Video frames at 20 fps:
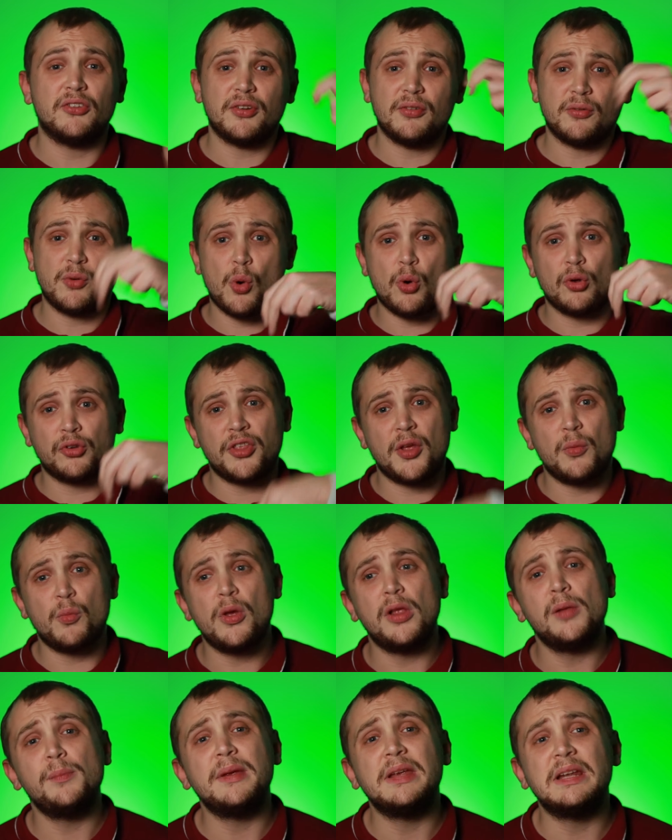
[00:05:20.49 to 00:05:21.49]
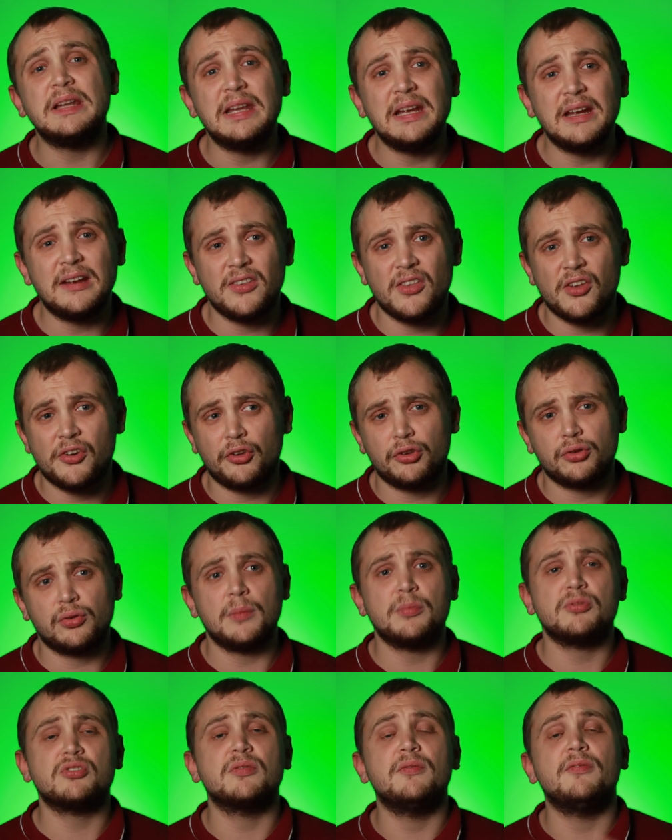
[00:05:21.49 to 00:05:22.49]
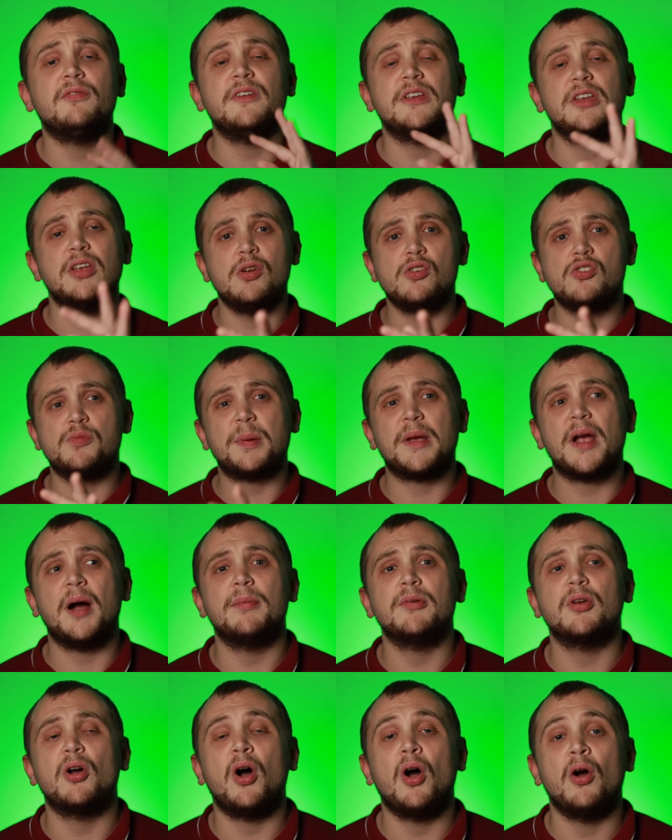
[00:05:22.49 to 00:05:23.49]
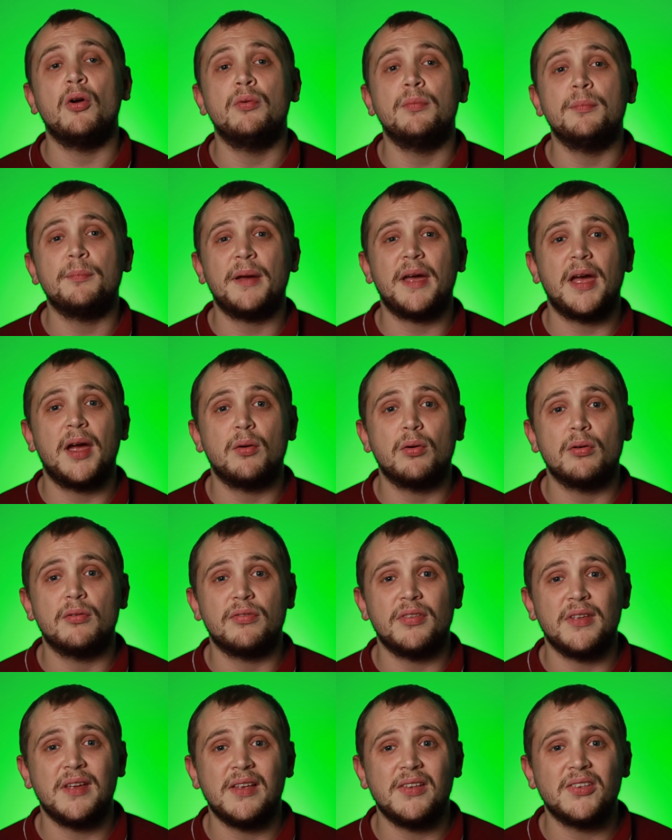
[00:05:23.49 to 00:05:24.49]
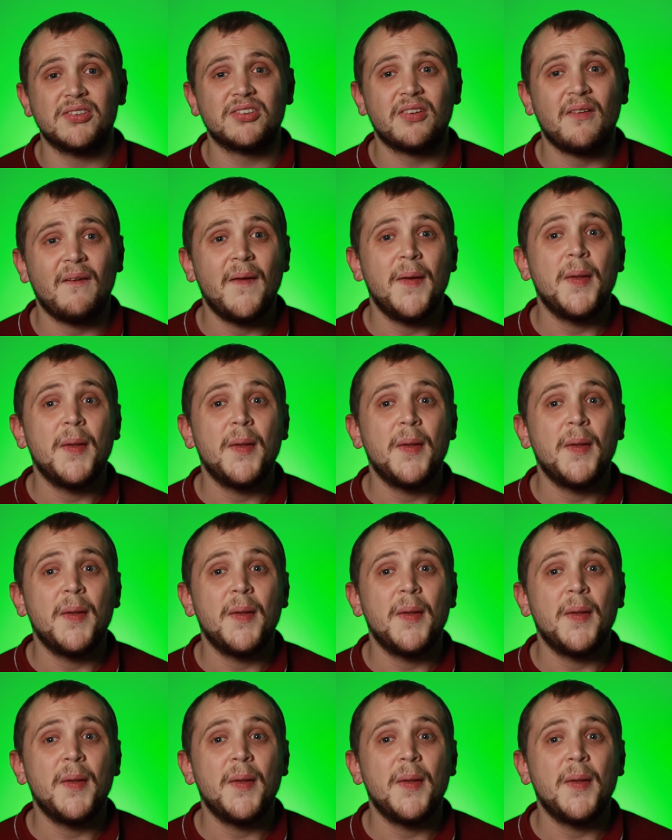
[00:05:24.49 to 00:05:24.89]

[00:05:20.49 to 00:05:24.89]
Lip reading: and of course there will be a link in the description for you to pick up your own pair of these.